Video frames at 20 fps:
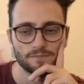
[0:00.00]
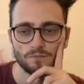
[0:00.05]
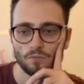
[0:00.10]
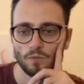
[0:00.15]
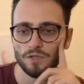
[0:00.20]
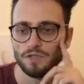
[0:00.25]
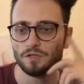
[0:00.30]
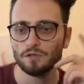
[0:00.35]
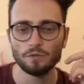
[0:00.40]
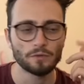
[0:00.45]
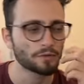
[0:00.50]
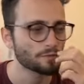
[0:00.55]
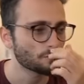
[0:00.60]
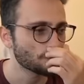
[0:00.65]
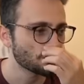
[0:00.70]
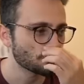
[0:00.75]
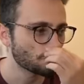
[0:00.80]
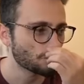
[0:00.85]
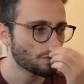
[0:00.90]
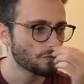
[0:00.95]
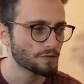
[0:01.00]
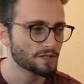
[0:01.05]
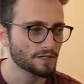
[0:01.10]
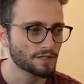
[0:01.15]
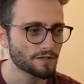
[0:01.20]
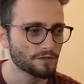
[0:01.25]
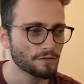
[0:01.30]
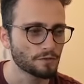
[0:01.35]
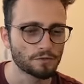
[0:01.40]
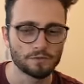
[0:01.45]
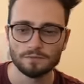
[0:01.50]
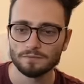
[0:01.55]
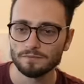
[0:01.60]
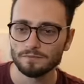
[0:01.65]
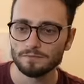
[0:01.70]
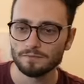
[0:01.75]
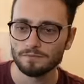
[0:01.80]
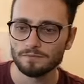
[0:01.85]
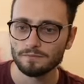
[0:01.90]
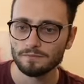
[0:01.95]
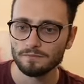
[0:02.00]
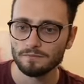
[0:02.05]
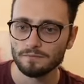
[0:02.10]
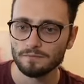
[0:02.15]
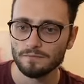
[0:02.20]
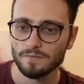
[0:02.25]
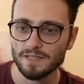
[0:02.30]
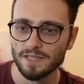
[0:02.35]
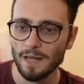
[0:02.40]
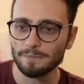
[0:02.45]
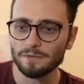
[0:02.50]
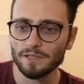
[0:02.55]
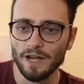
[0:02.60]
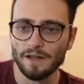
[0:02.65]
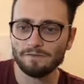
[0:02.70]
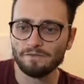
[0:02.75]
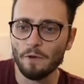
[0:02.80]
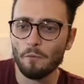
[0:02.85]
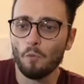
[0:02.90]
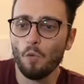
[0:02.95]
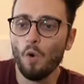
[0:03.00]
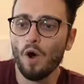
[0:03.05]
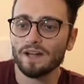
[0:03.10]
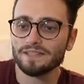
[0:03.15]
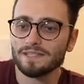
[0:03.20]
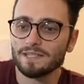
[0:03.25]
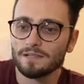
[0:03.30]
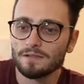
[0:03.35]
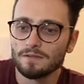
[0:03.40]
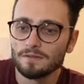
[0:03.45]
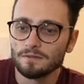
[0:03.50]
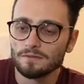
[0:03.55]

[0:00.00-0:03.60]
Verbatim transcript: What's it doing? What, what's it going to do? Stop the knight from what?